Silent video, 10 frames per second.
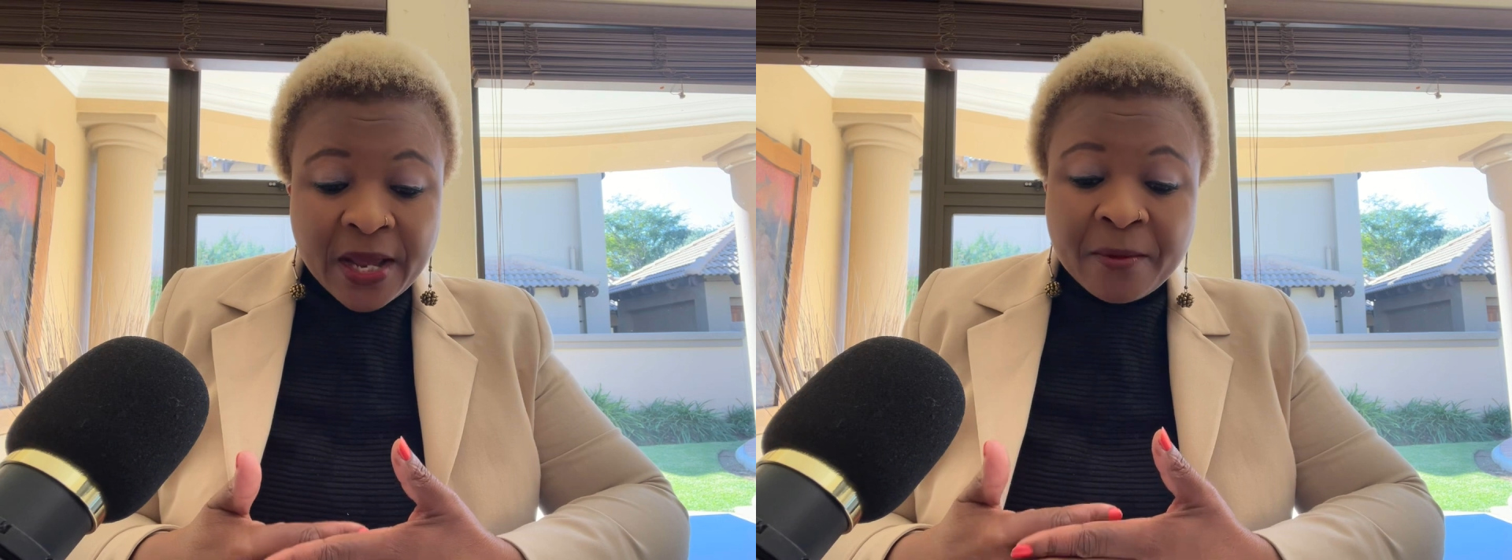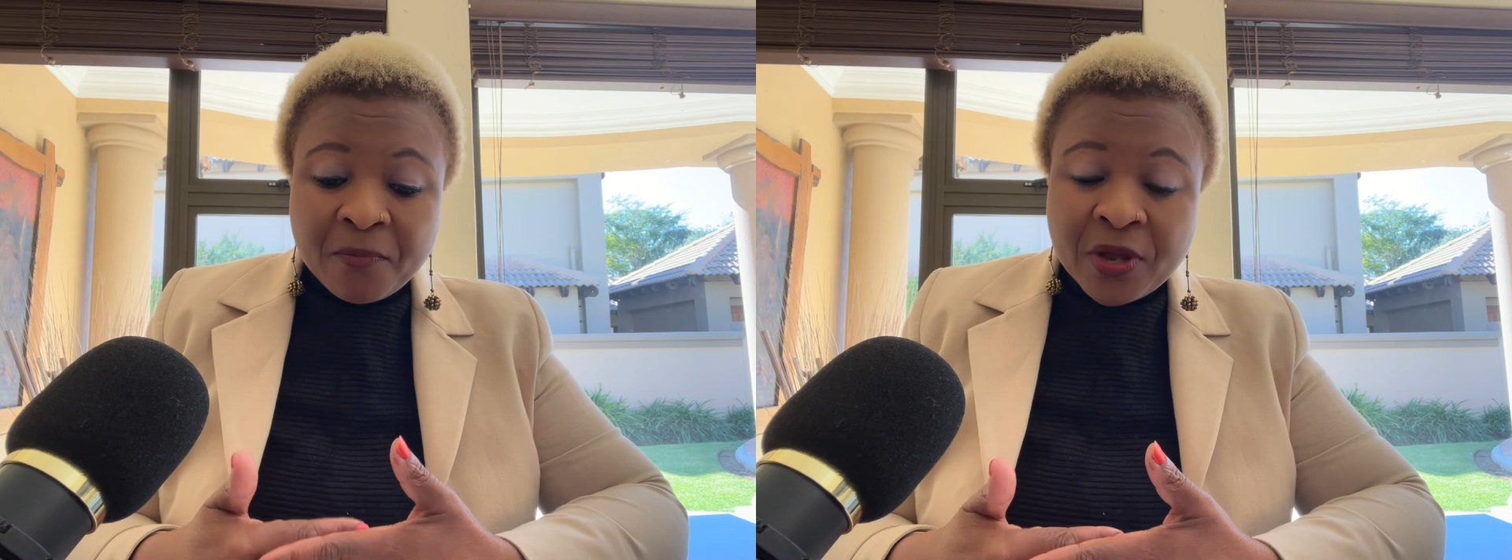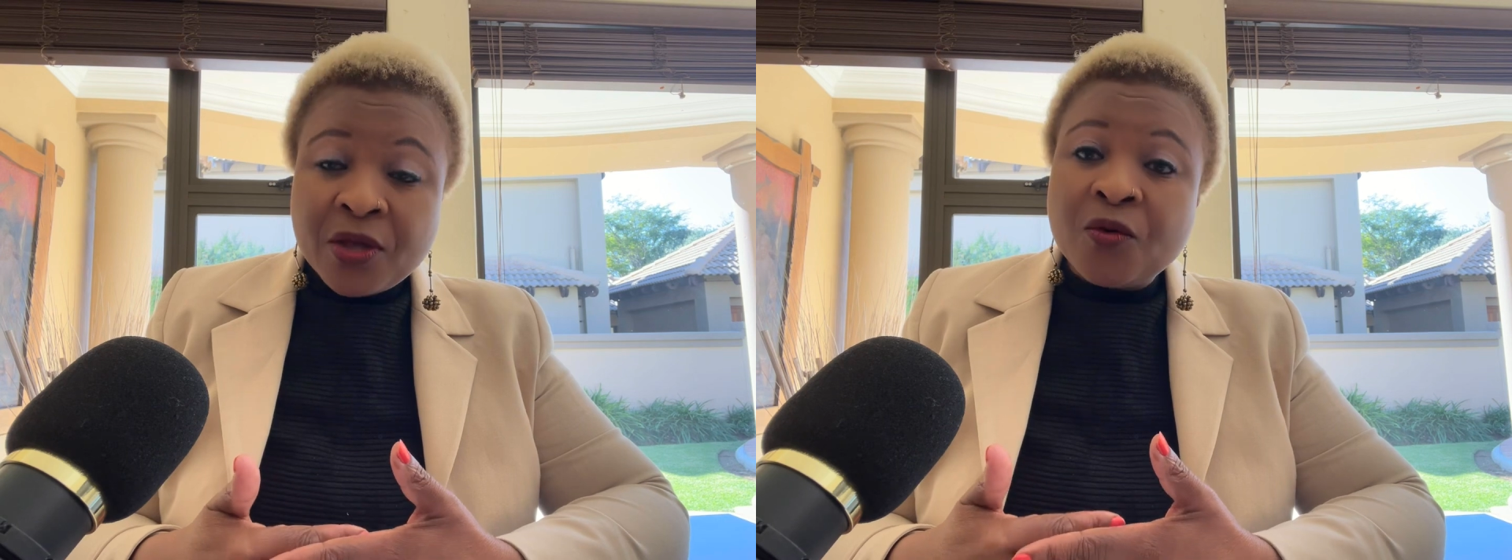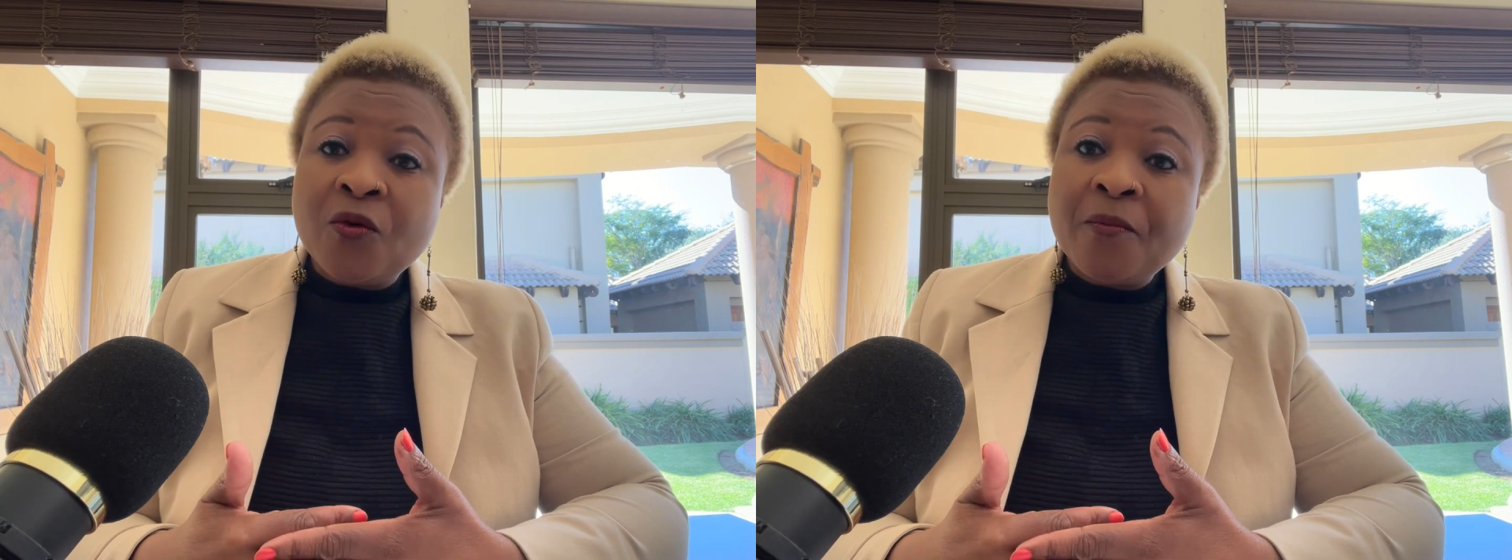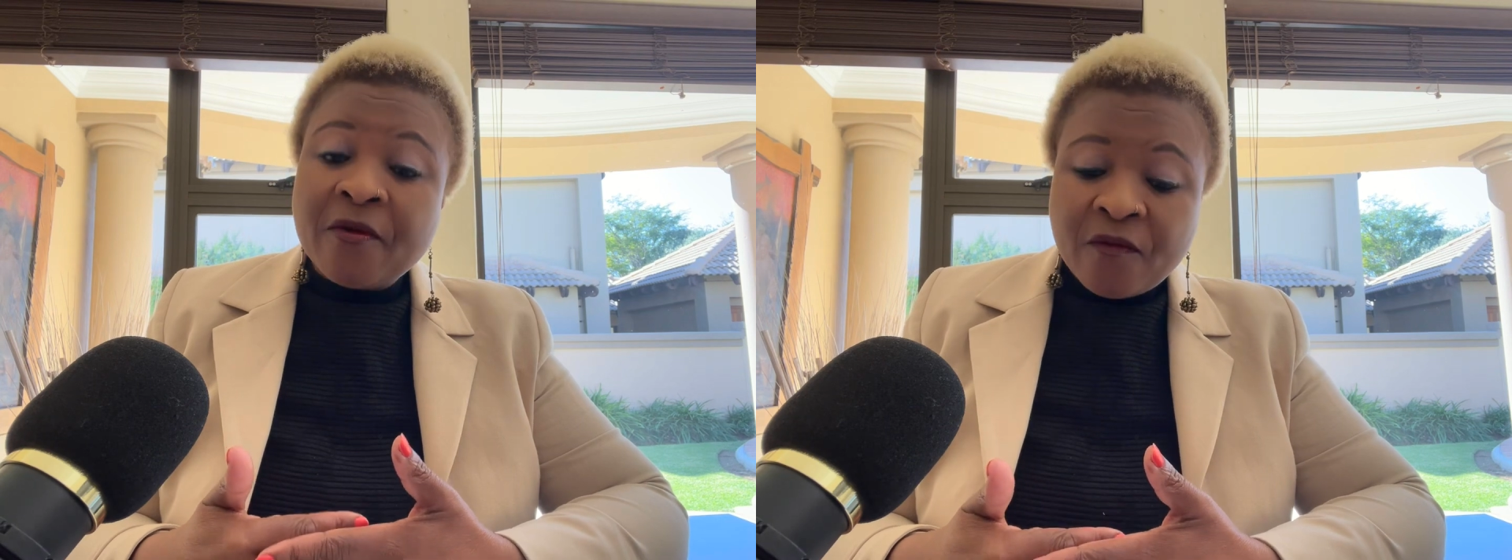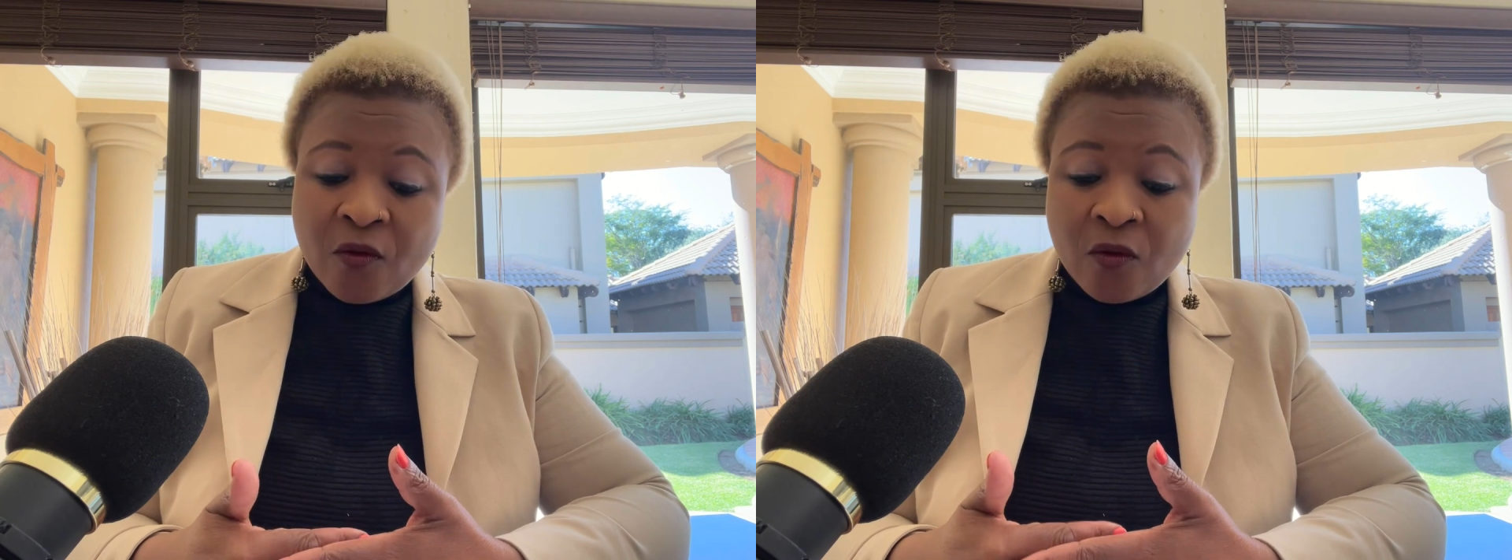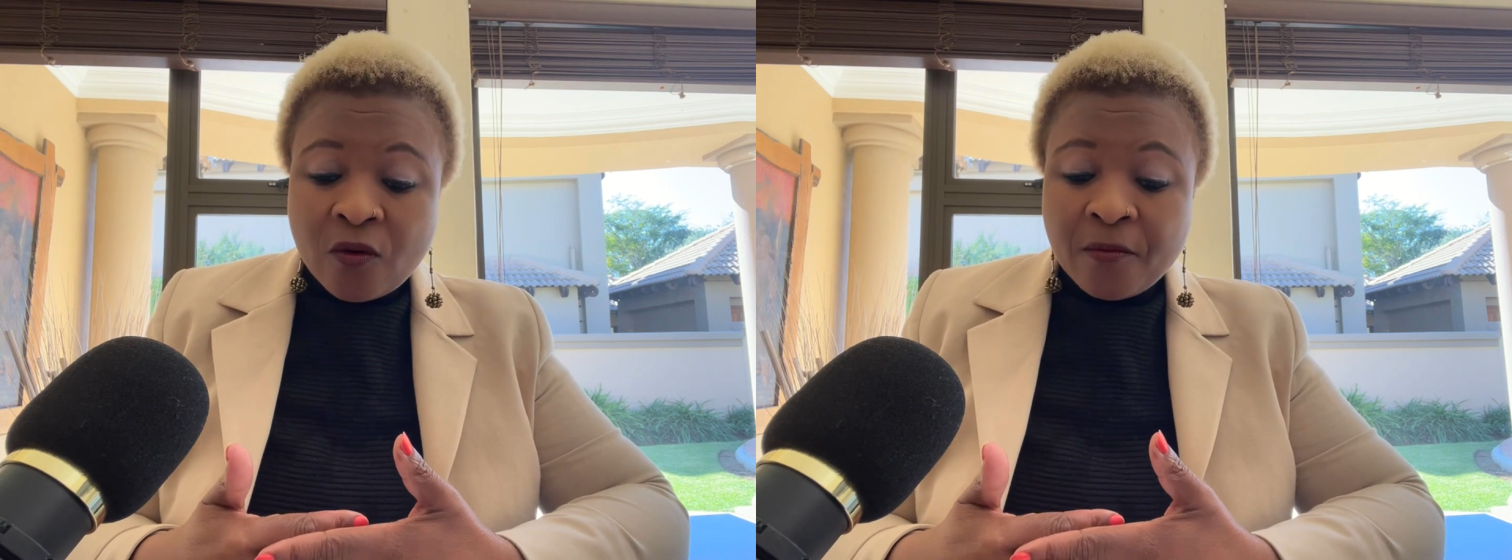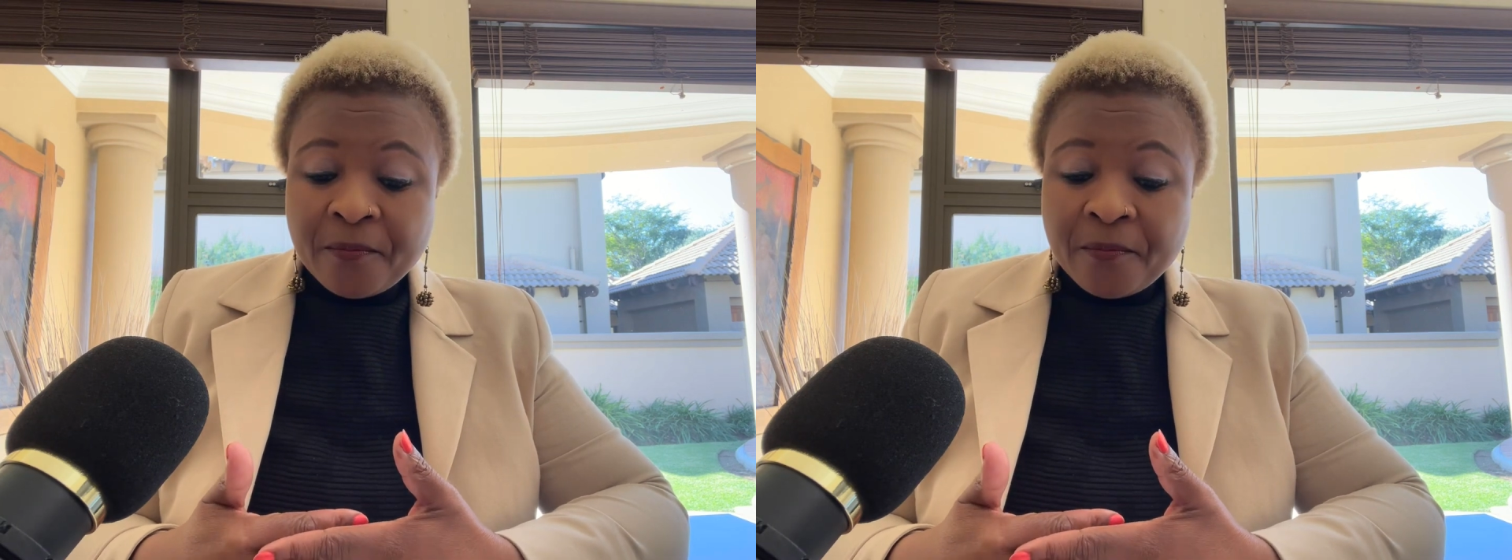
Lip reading: and bring you before